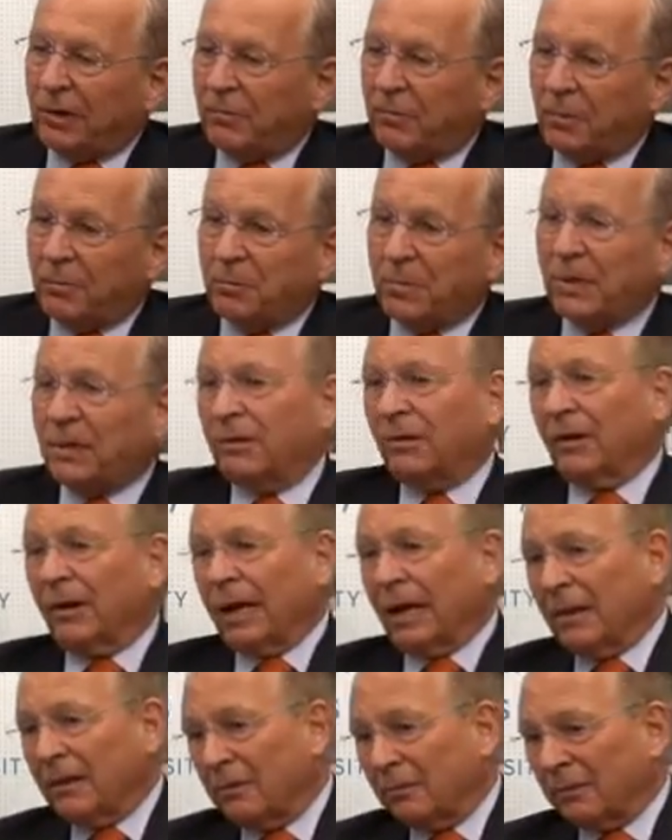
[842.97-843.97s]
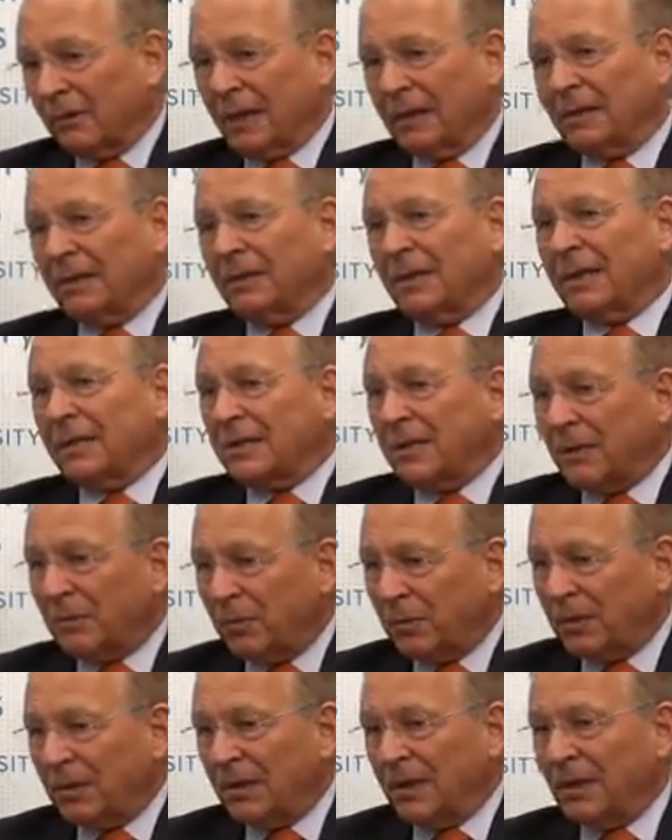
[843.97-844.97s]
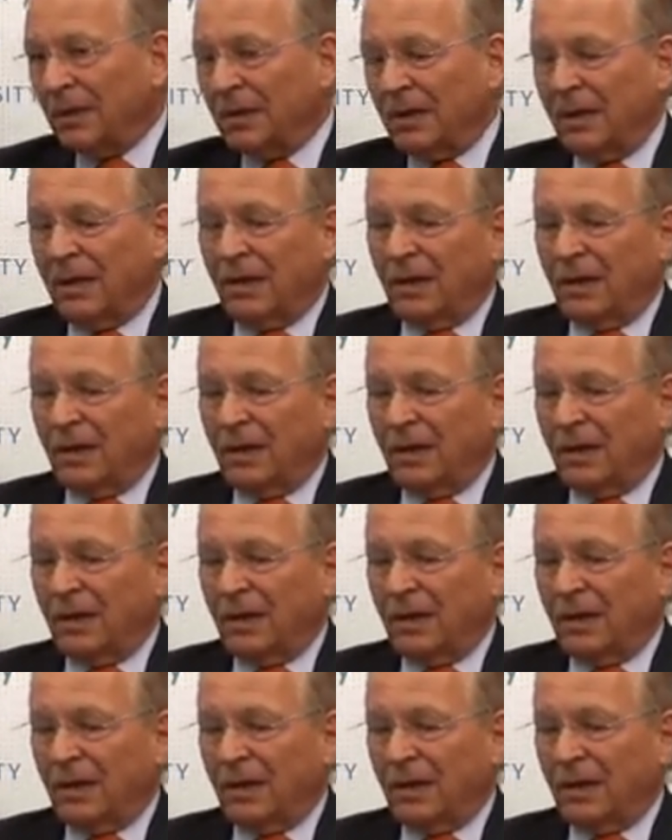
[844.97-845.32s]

equipment together rather than separately.